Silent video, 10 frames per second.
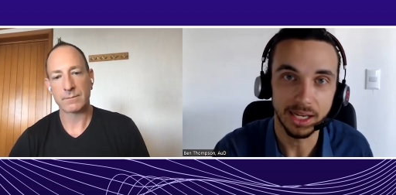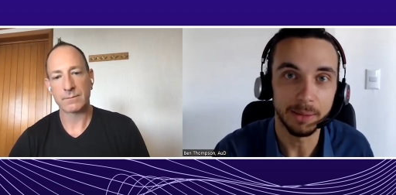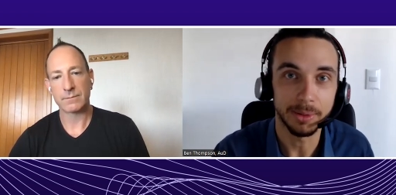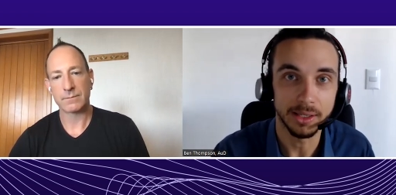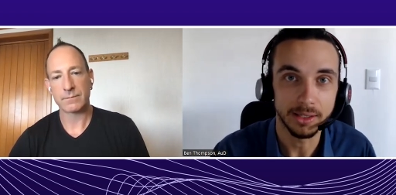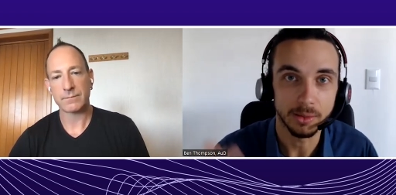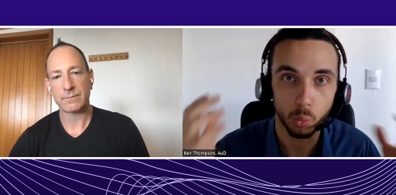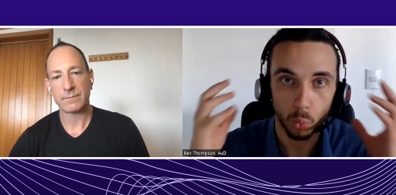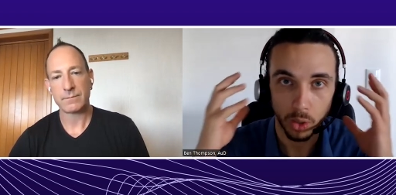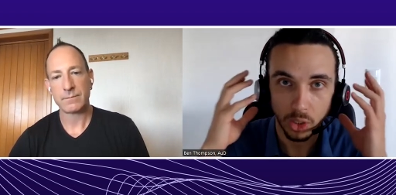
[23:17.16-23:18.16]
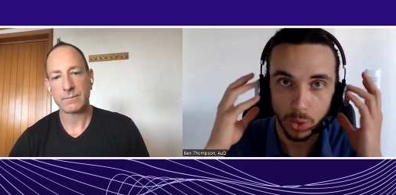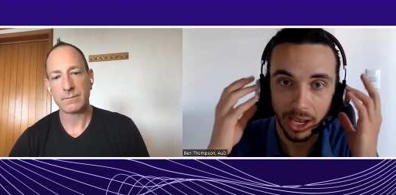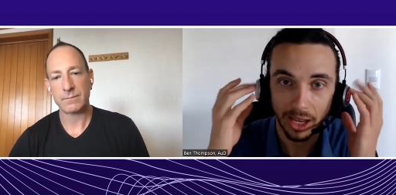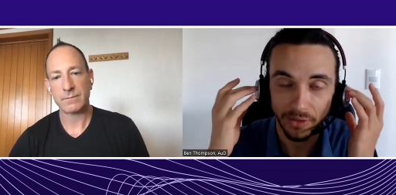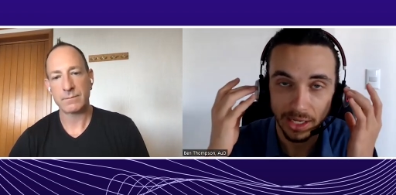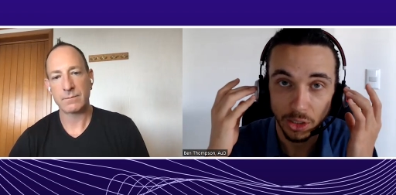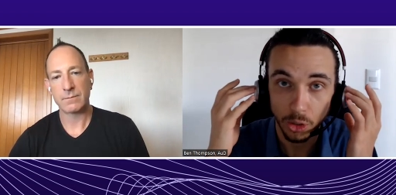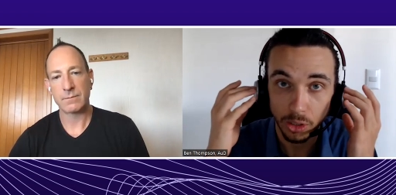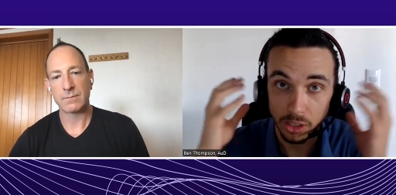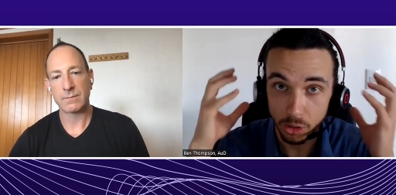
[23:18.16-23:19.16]
Speaker 1: step is, what do you have
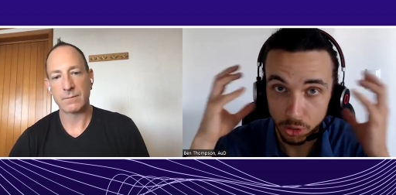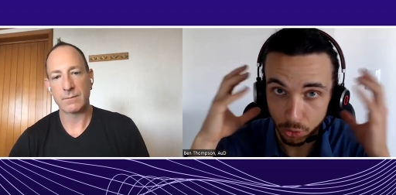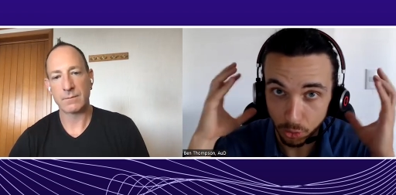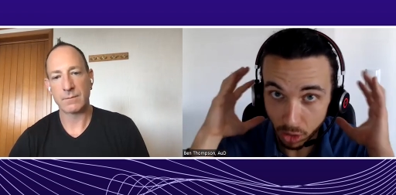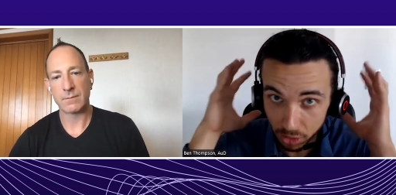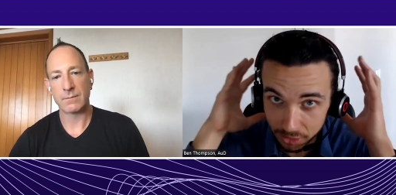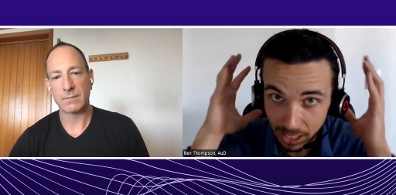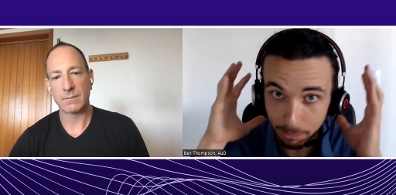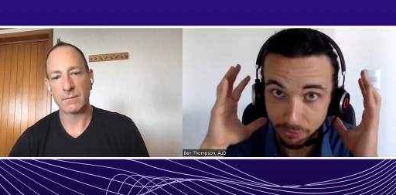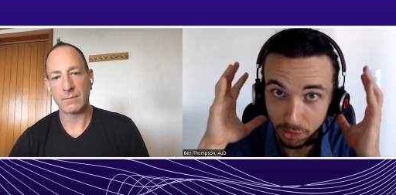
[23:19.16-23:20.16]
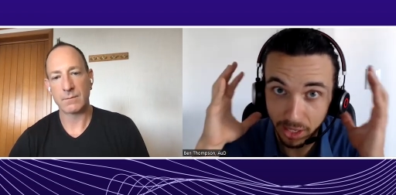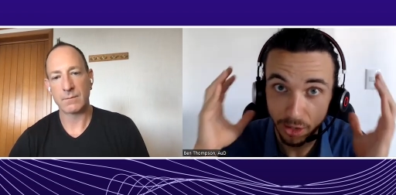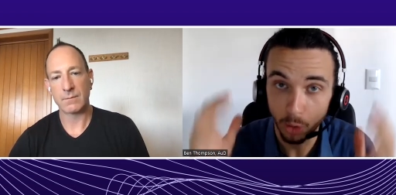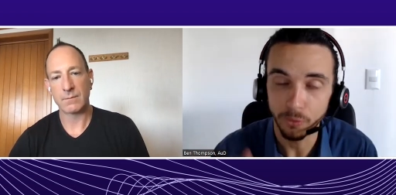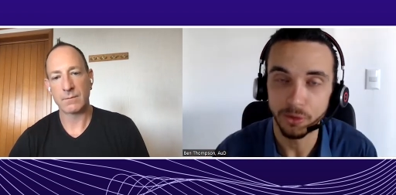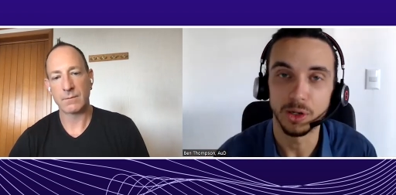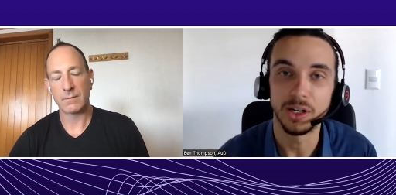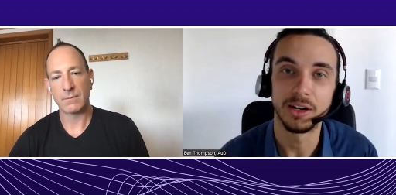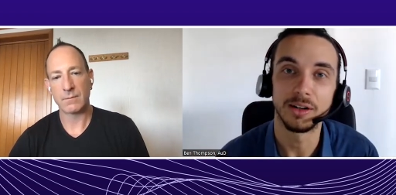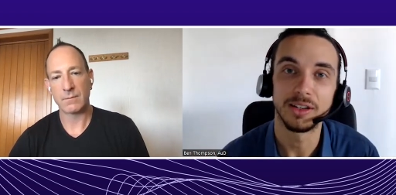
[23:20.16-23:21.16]
in your ears or on top of your head over
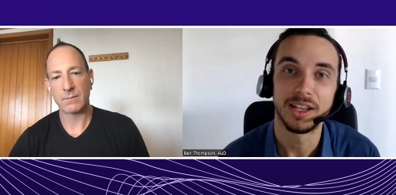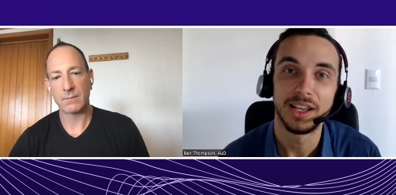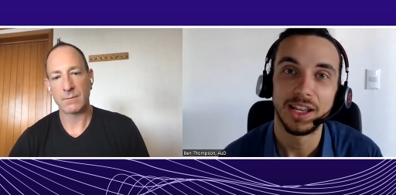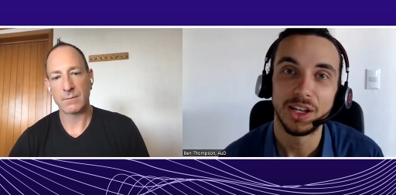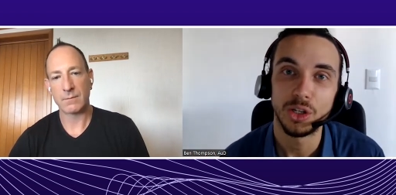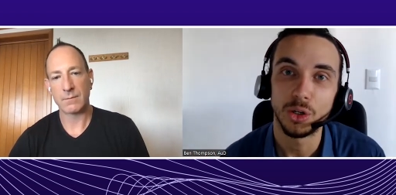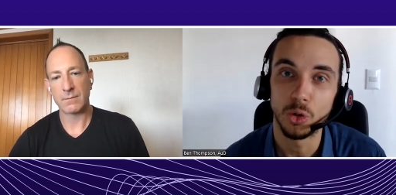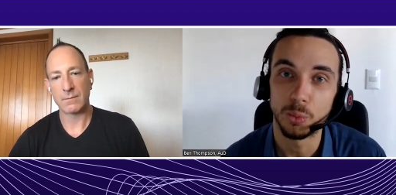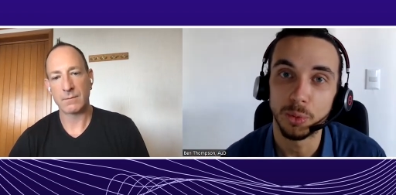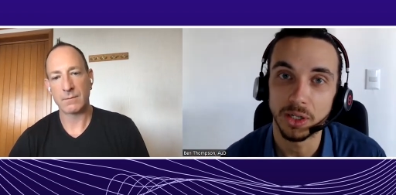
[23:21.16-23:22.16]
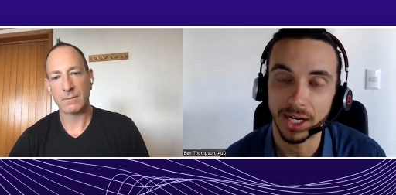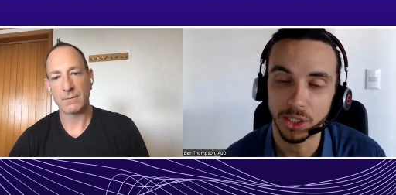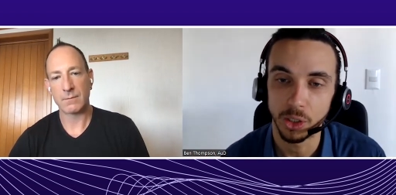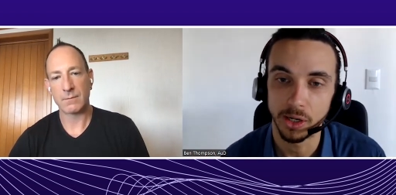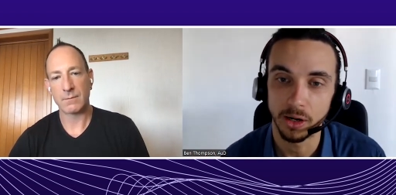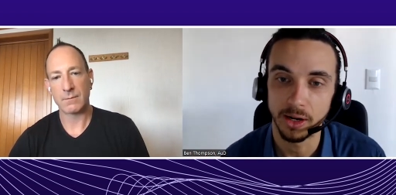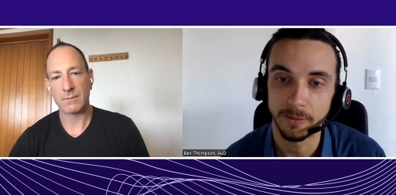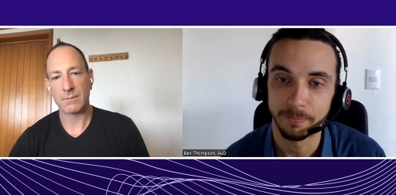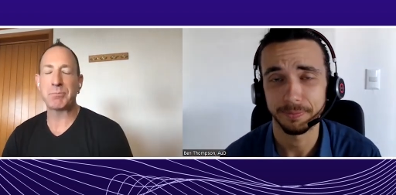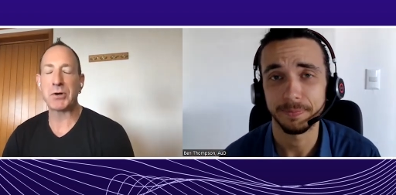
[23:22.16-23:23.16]
your ears to protect your
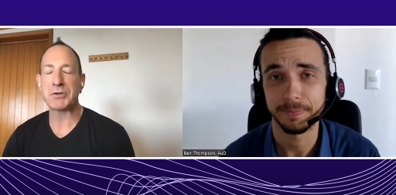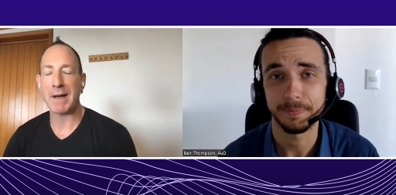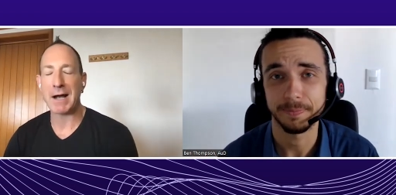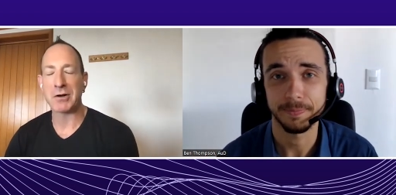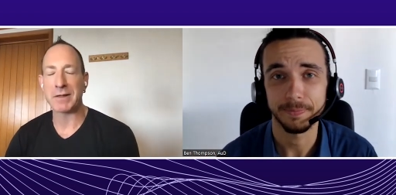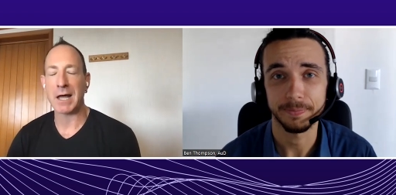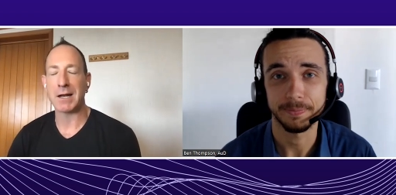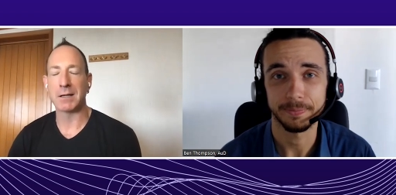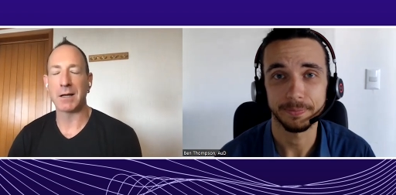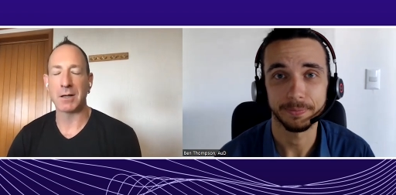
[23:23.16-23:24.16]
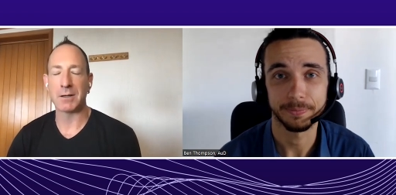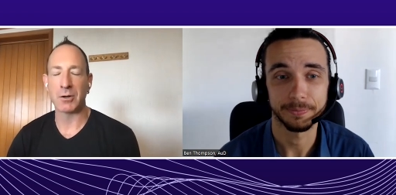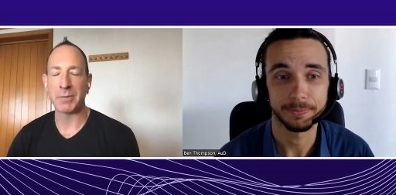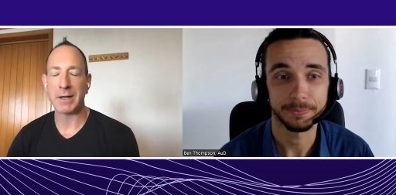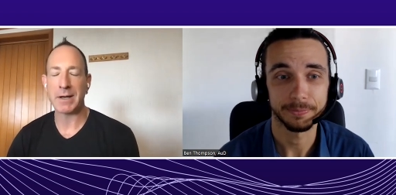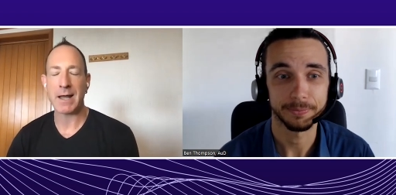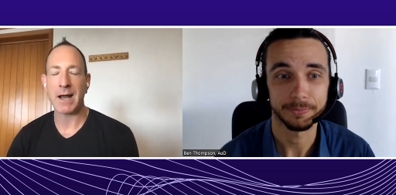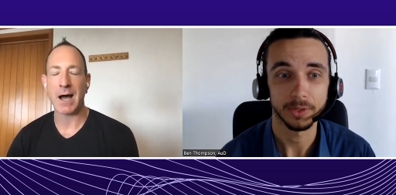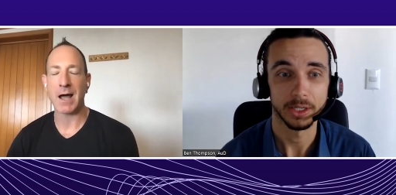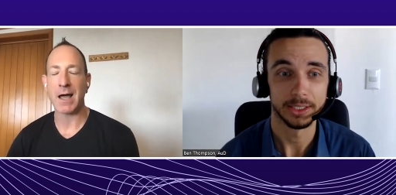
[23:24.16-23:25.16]
hearing?
Speaker 2: Can I just push back on that a little
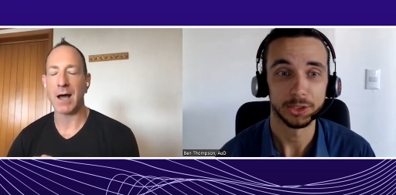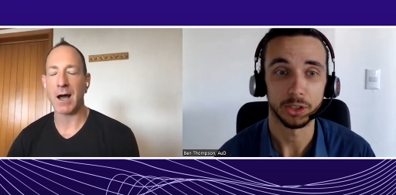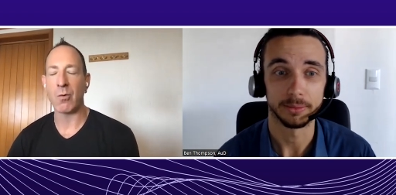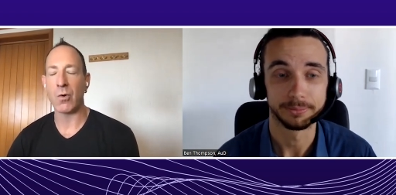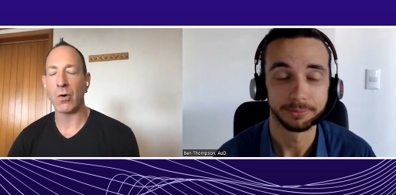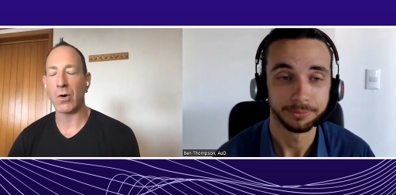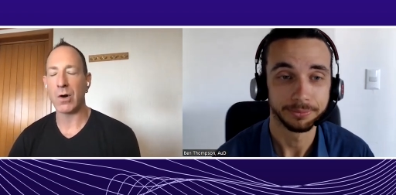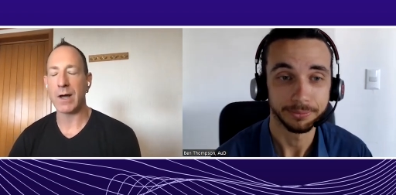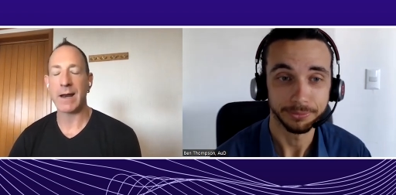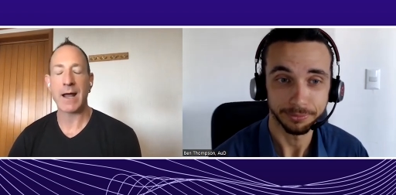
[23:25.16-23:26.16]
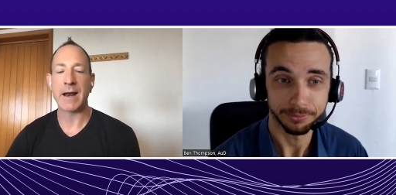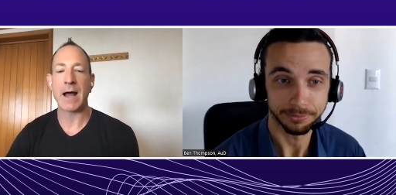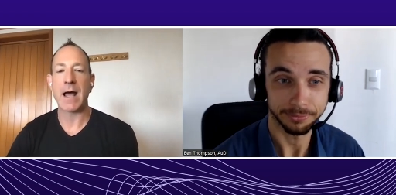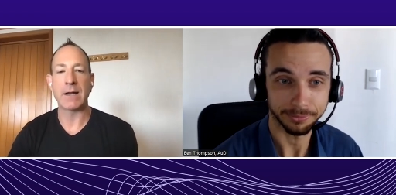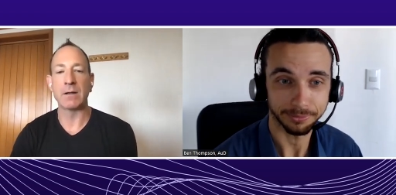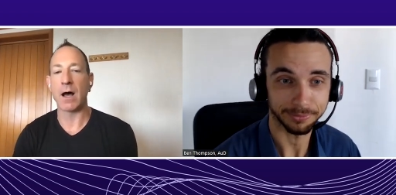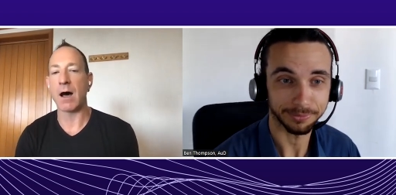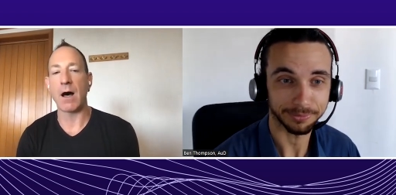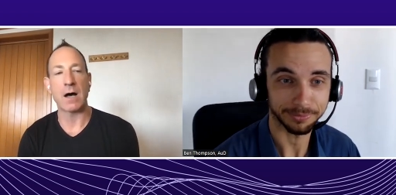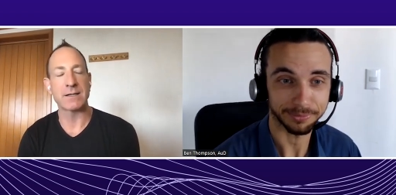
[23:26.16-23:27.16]
bit? And sure. I will,
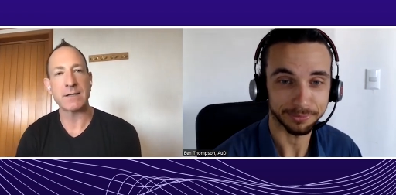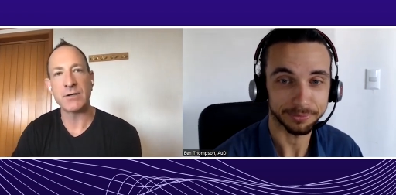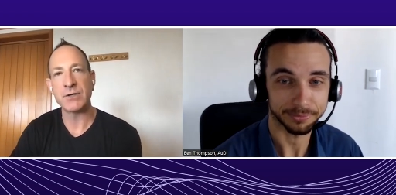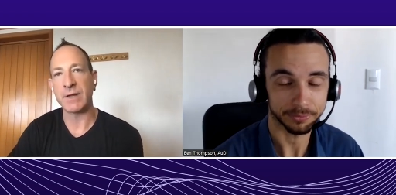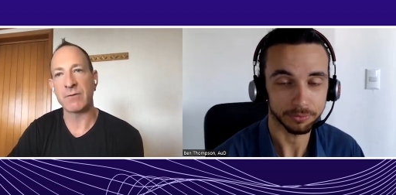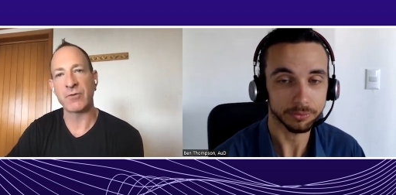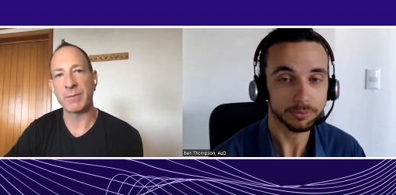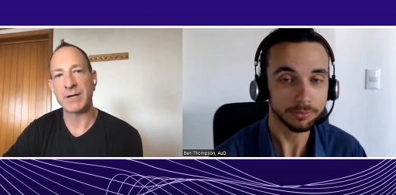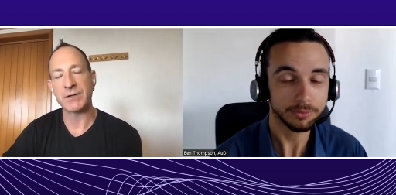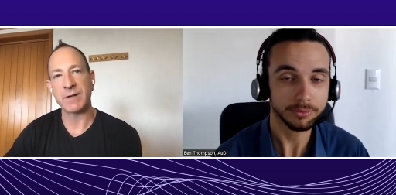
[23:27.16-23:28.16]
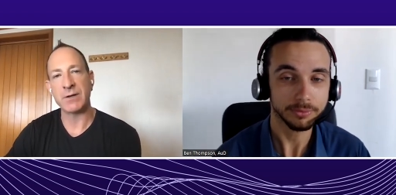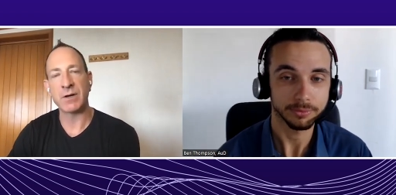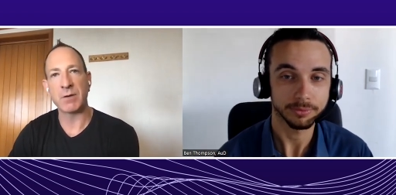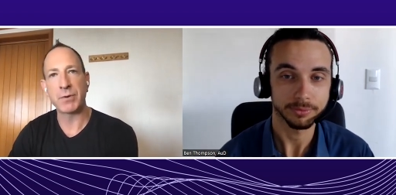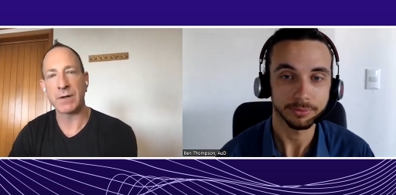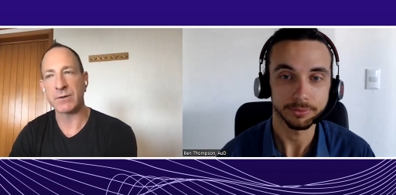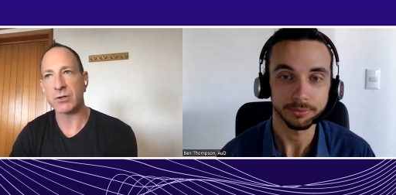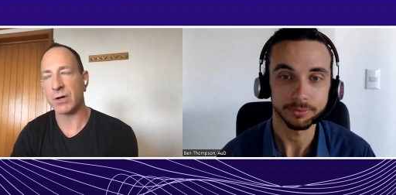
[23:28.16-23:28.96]
I'll send you the information that you can